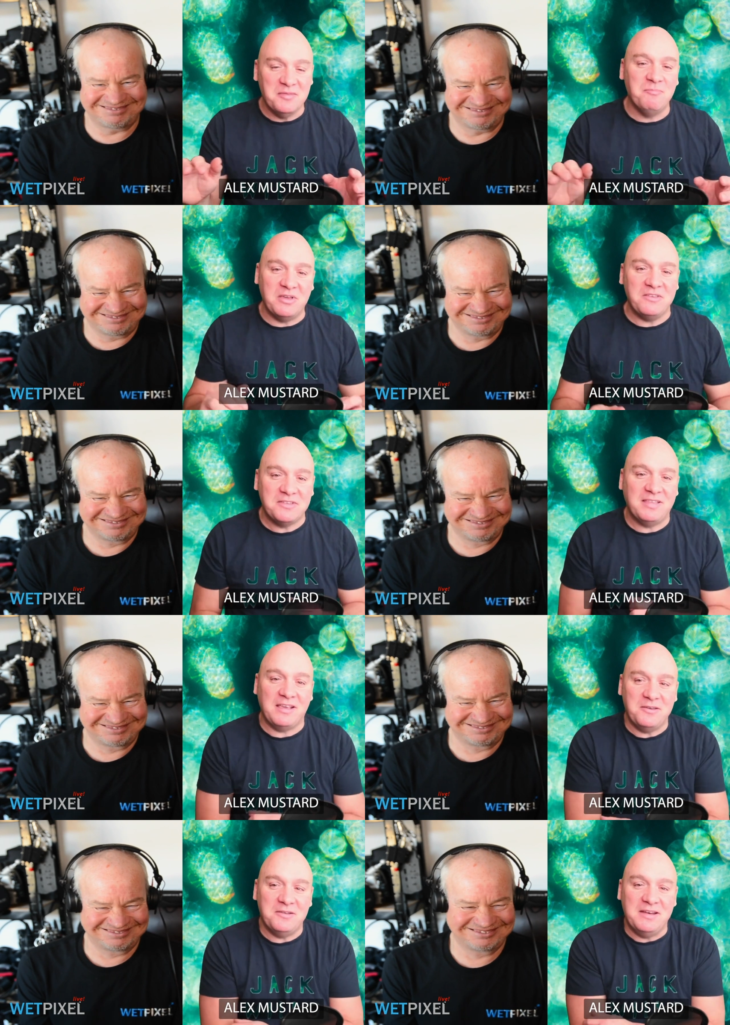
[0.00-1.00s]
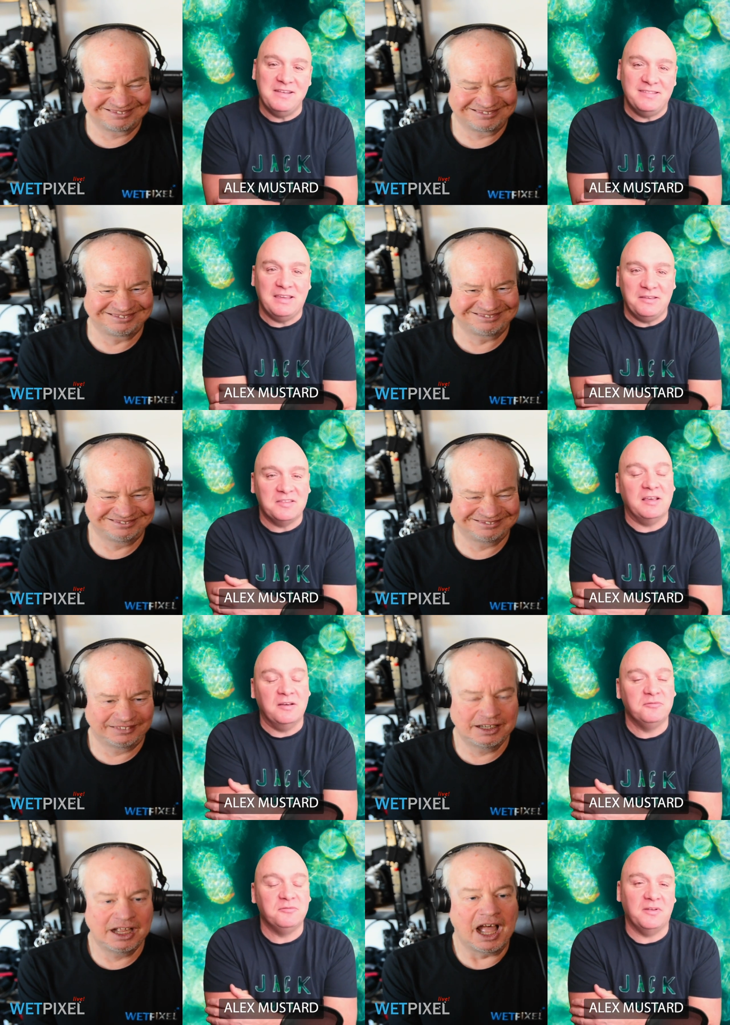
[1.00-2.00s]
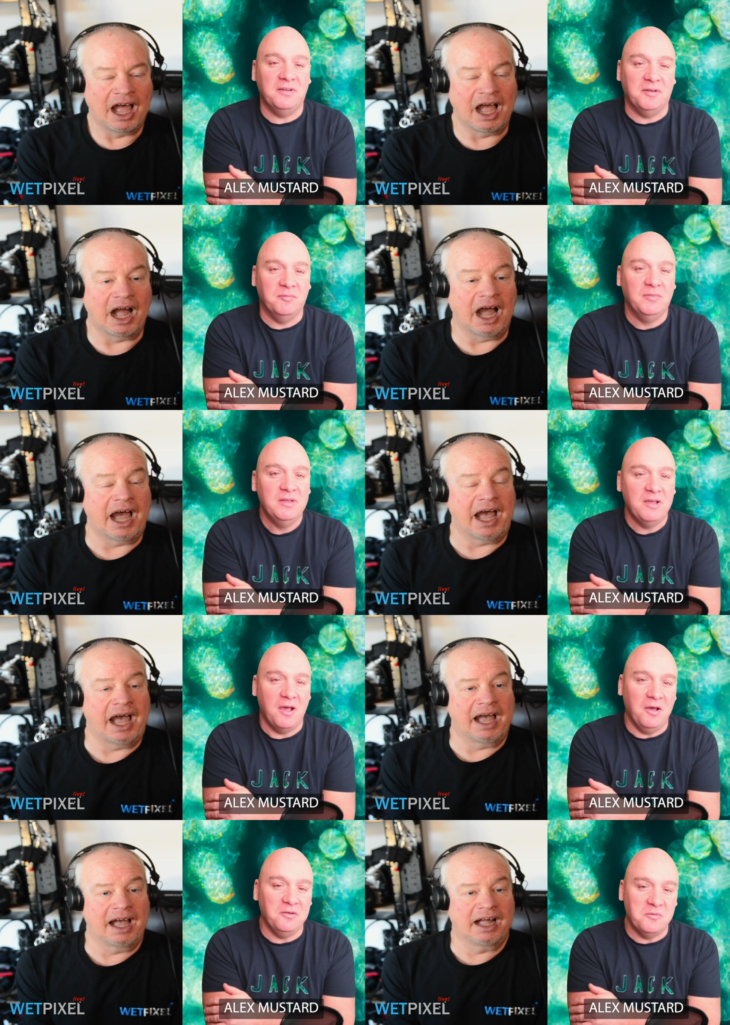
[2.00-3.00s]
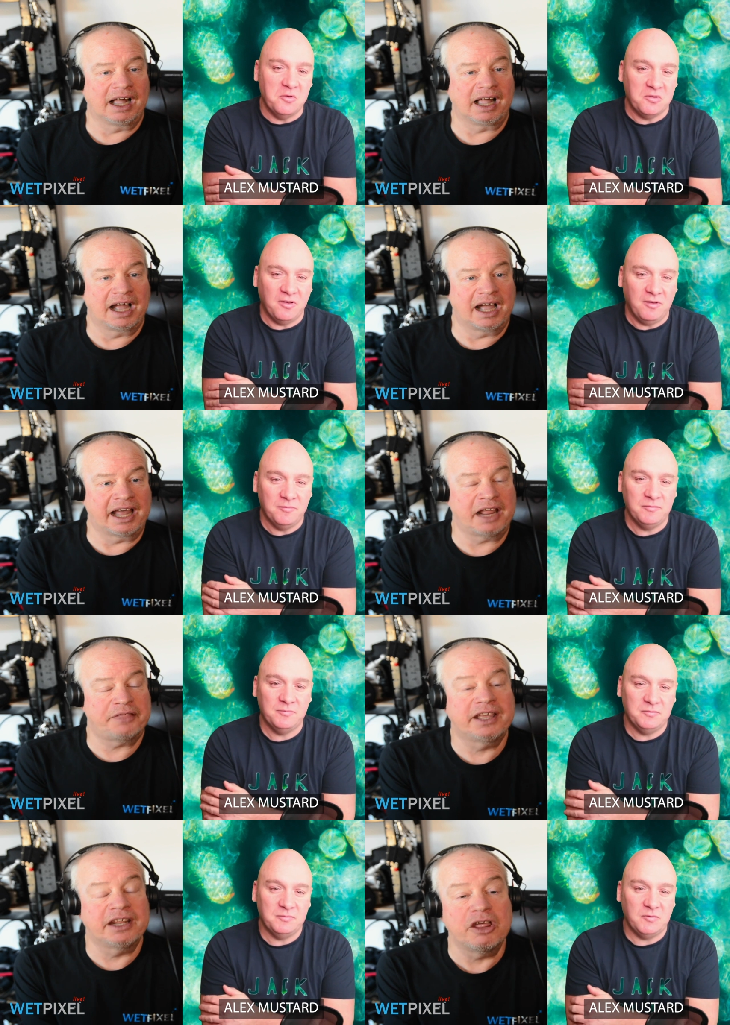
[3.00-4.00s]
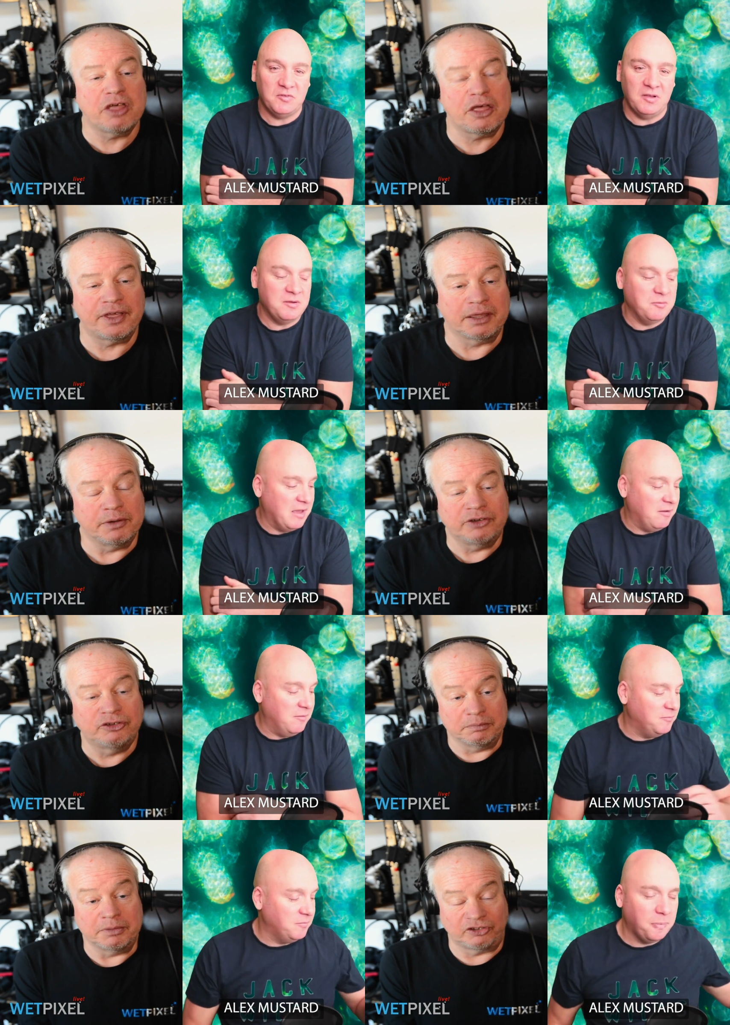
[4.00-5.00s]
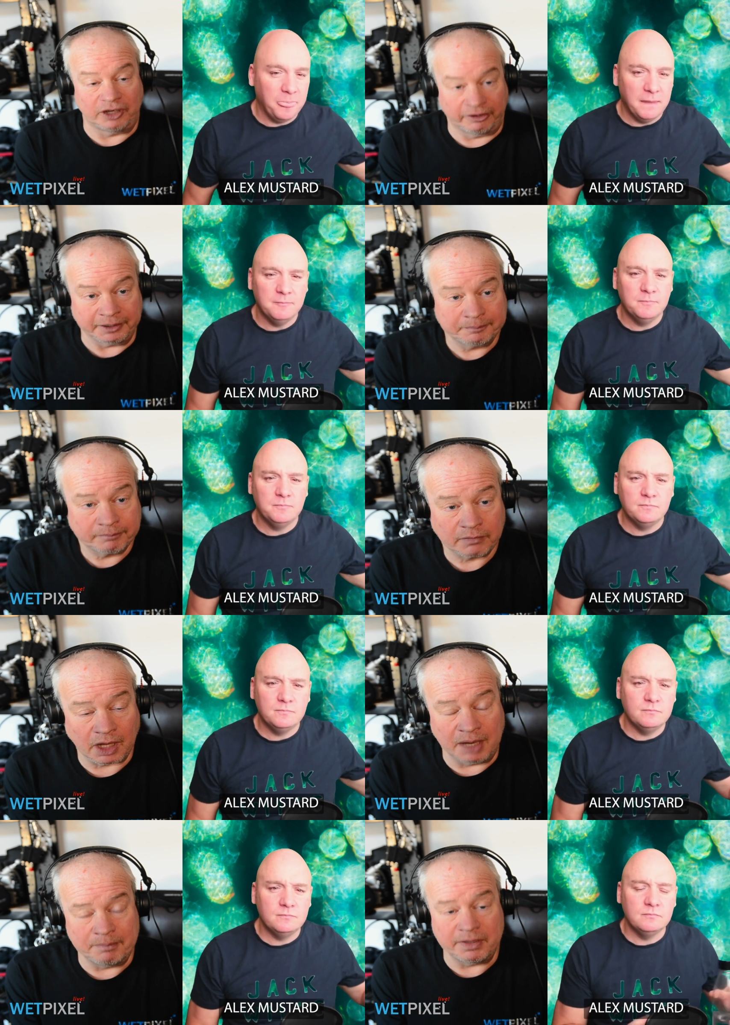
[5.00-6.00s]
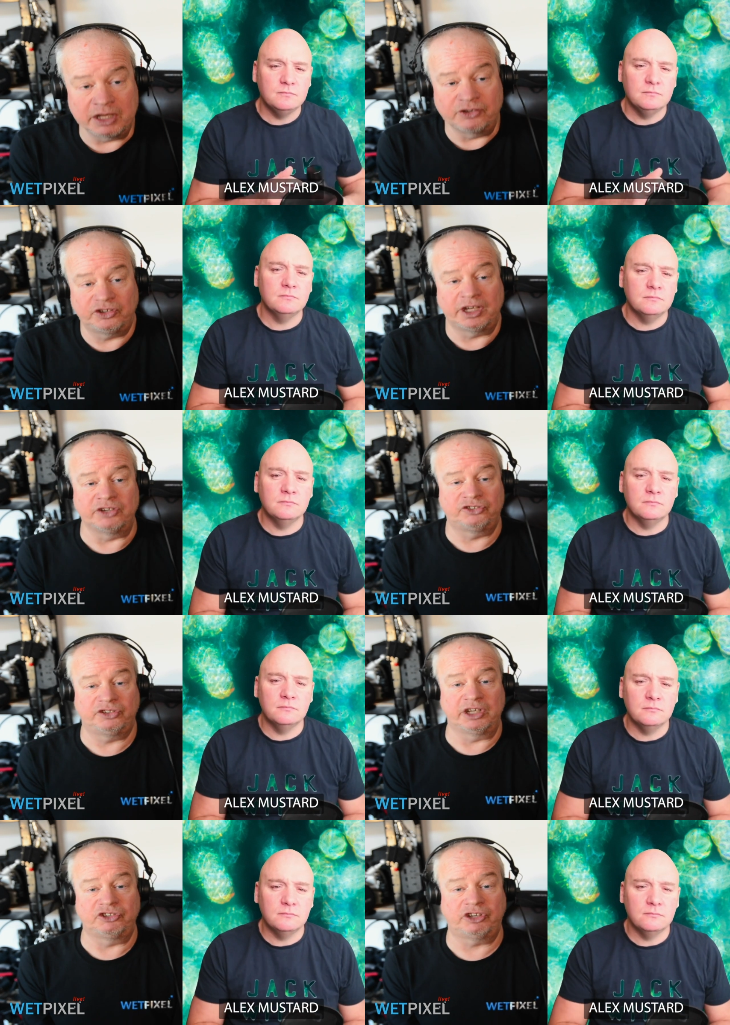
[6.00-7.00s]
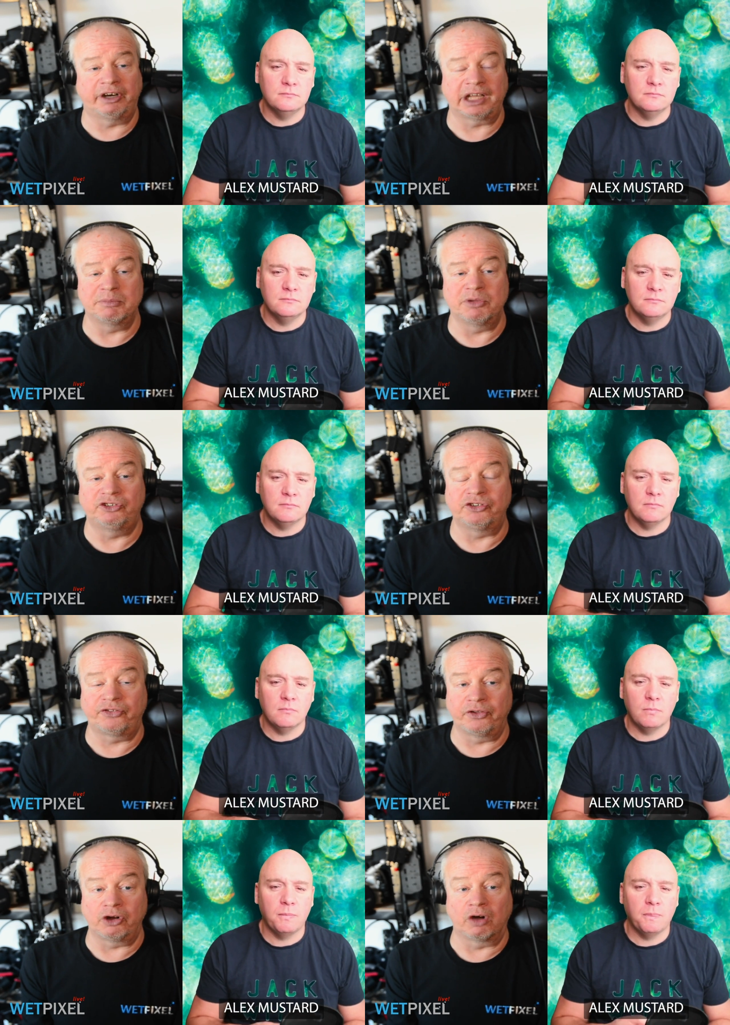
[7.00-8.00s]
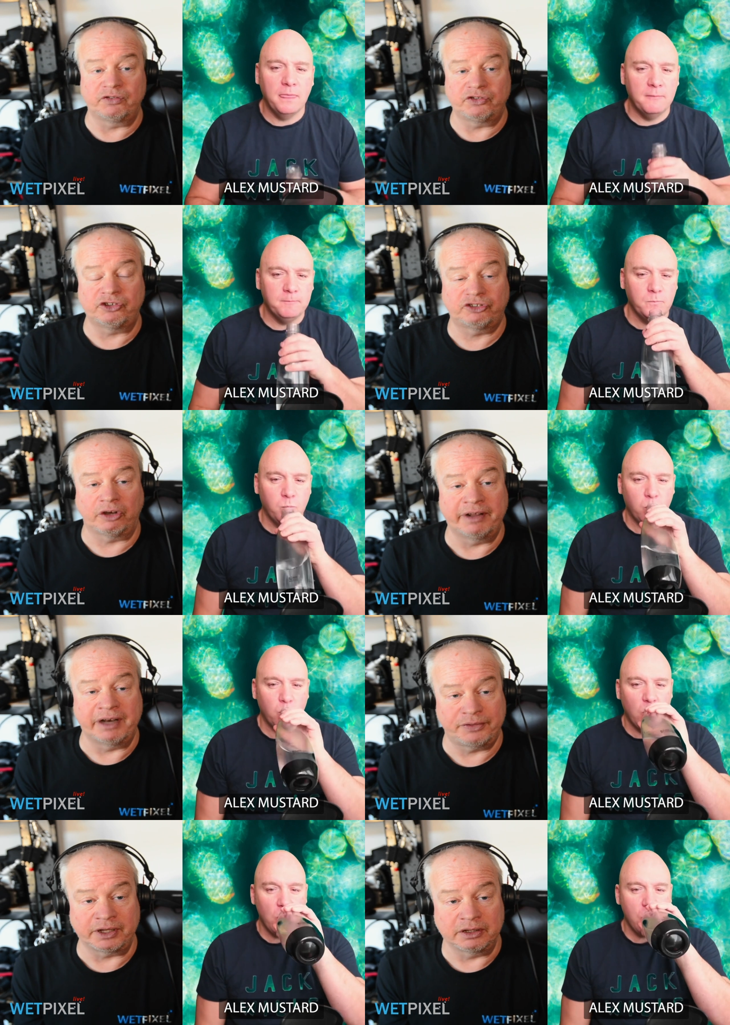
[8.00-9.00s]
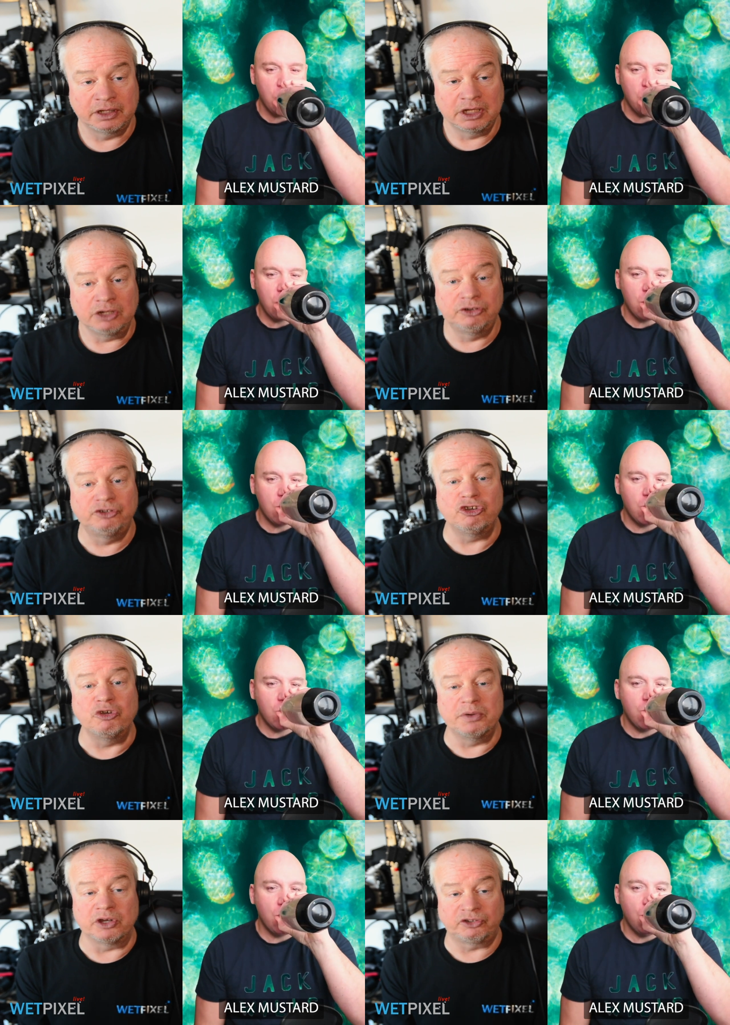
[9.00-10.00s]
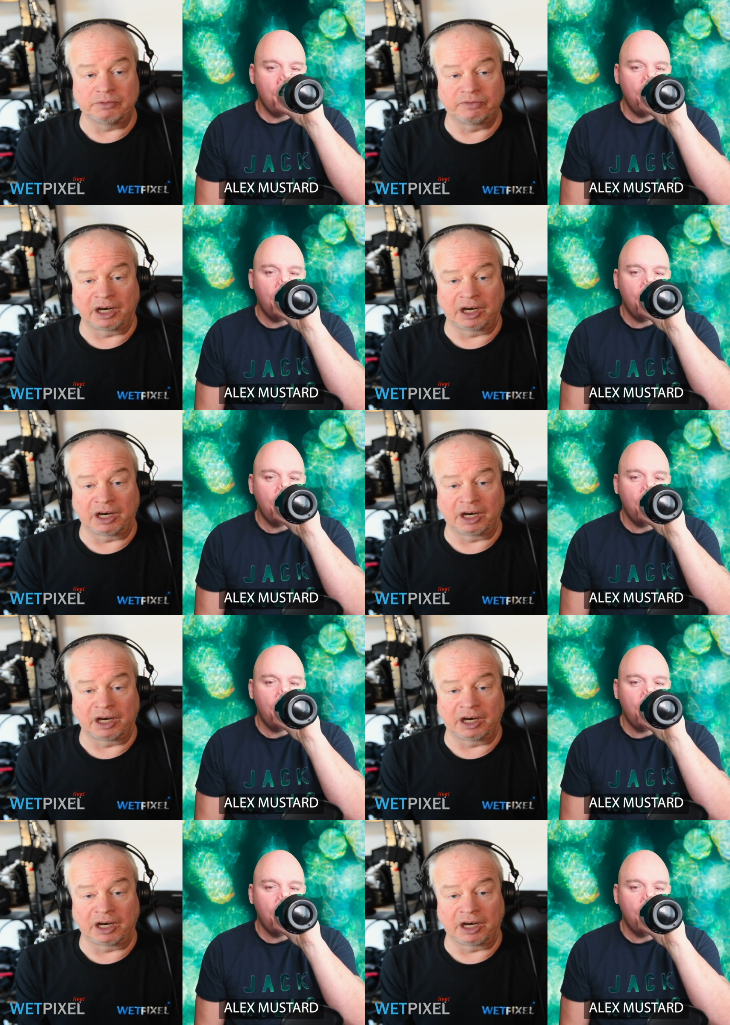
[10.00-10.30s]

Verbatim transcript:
Speaker 1: pictures that you didn't take yourself underwater. And I think another thing we shouldn't be sharing is sharing images that obviously show anything dubious